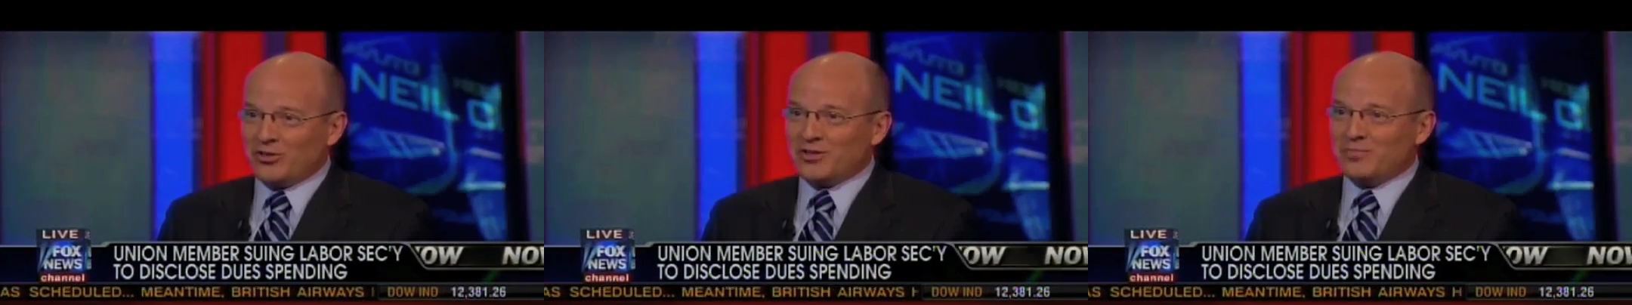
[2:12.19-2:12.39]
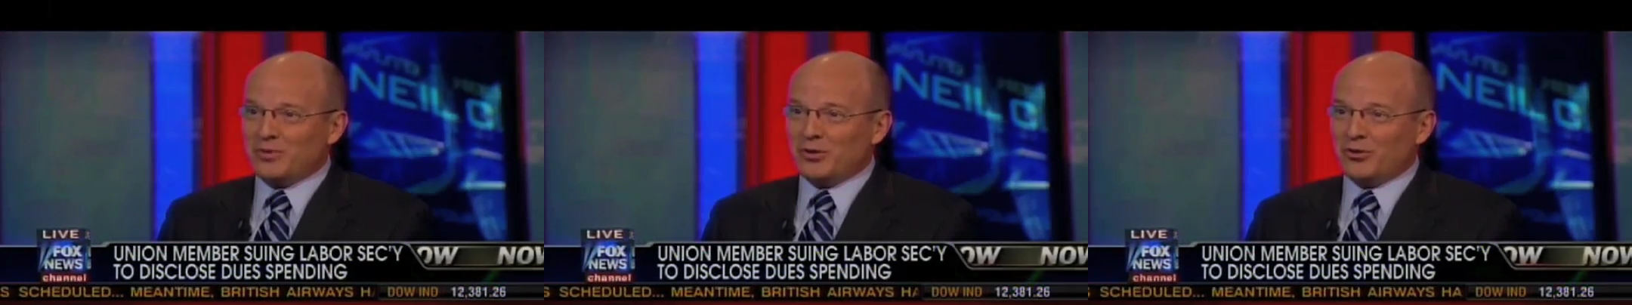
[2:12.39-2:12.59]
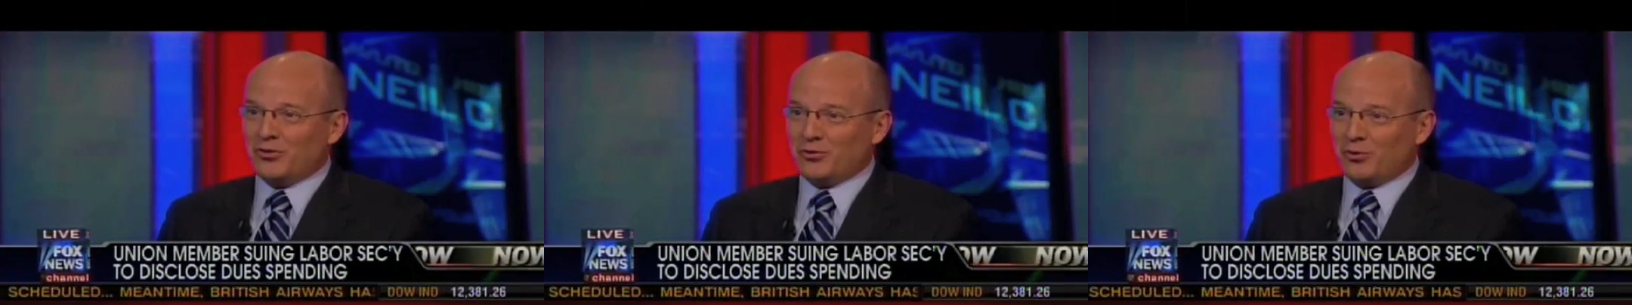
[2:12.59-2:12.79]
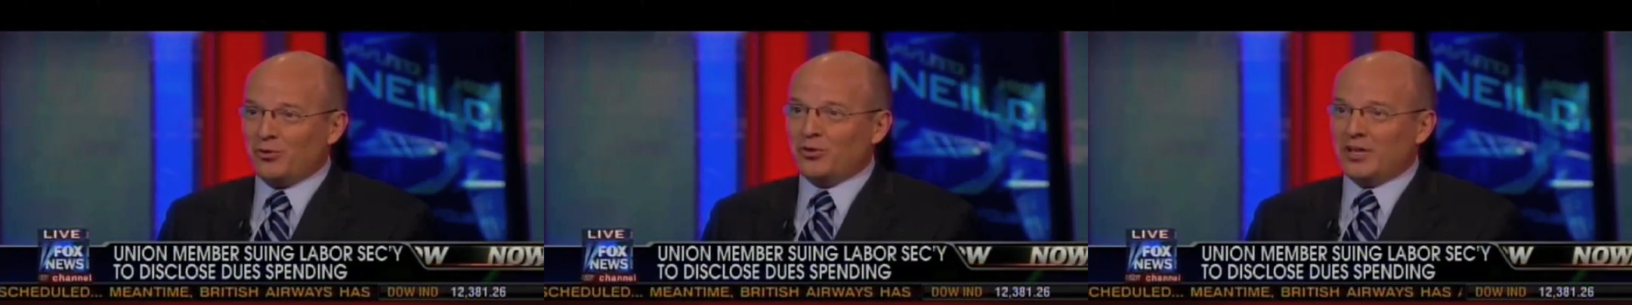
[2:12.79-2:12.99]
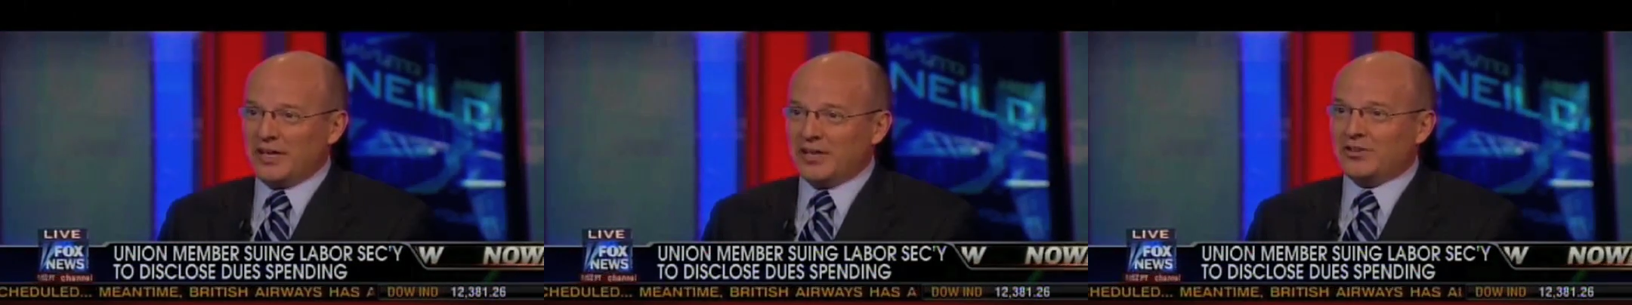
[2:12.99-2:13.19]
this bill
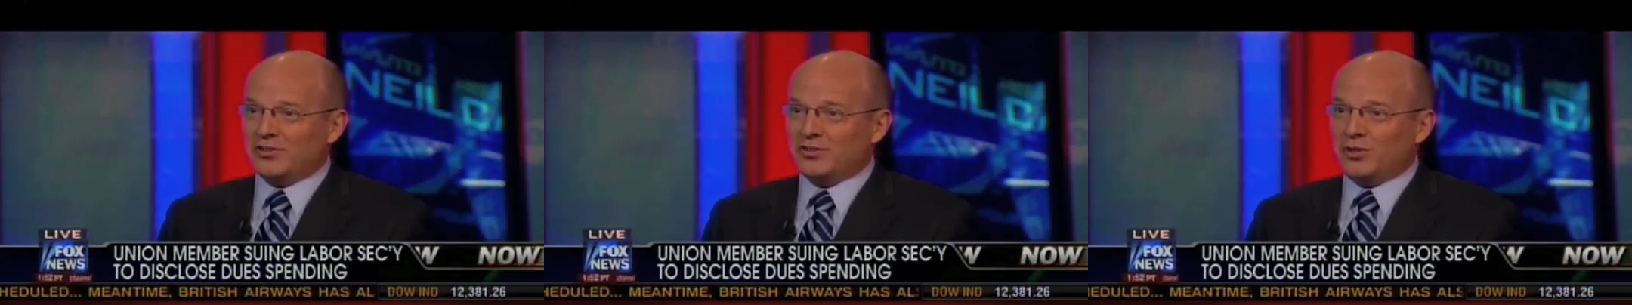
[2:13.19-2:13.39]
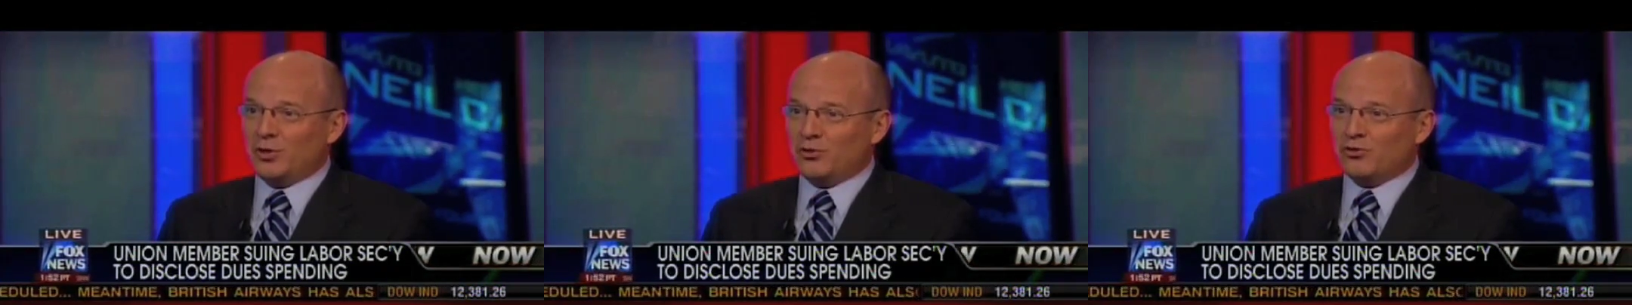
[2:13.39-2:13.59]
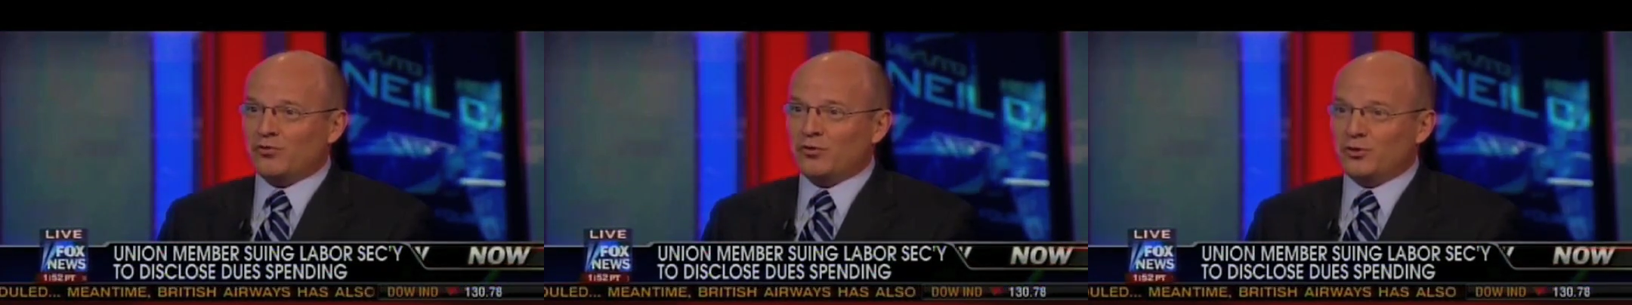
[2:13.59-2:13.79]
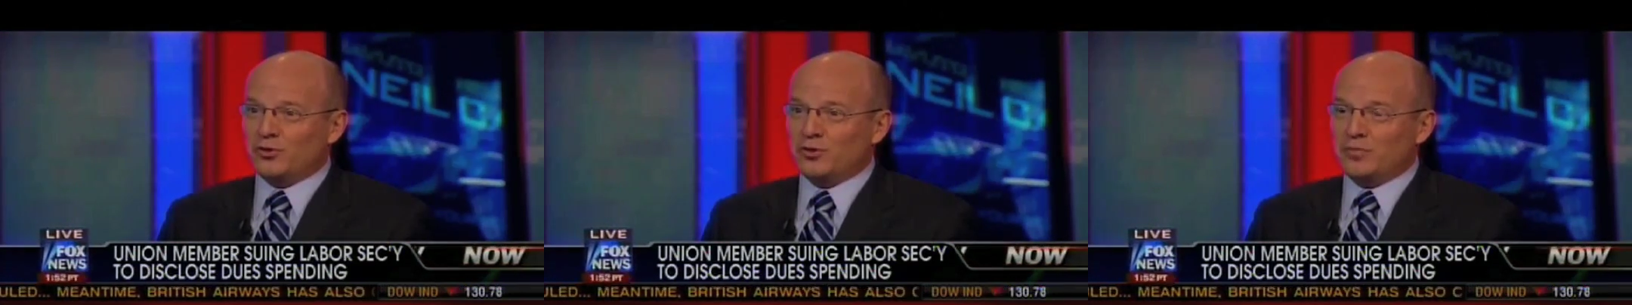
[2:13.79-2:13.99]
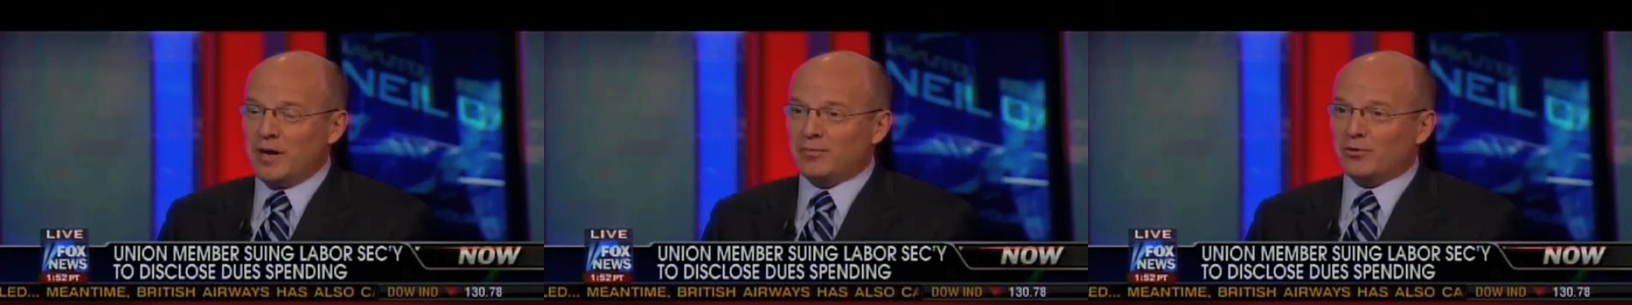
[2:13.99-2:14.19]
through to get disclosure for
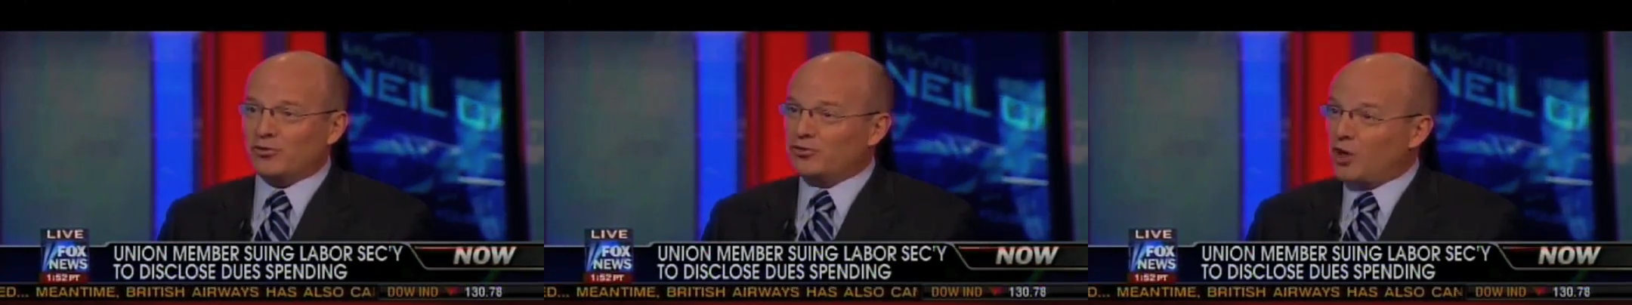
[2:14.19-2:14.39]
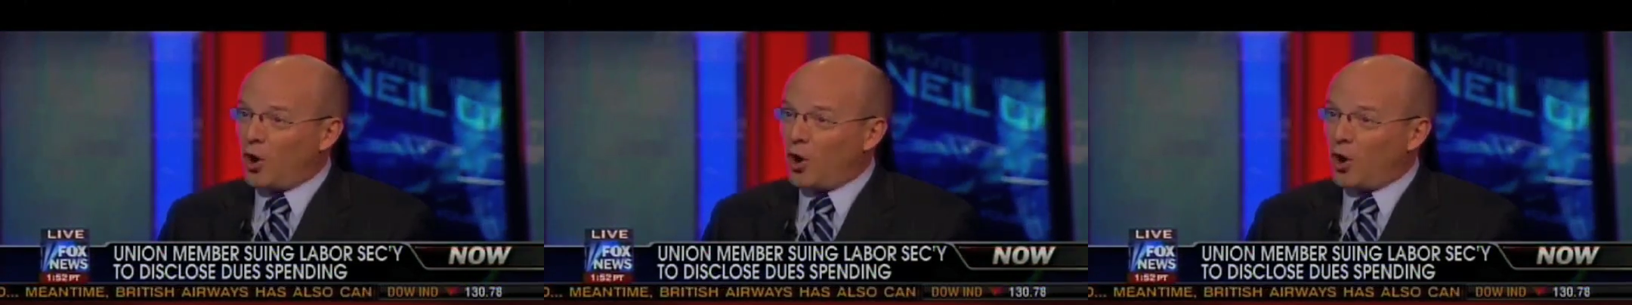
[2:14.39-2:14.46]
union members,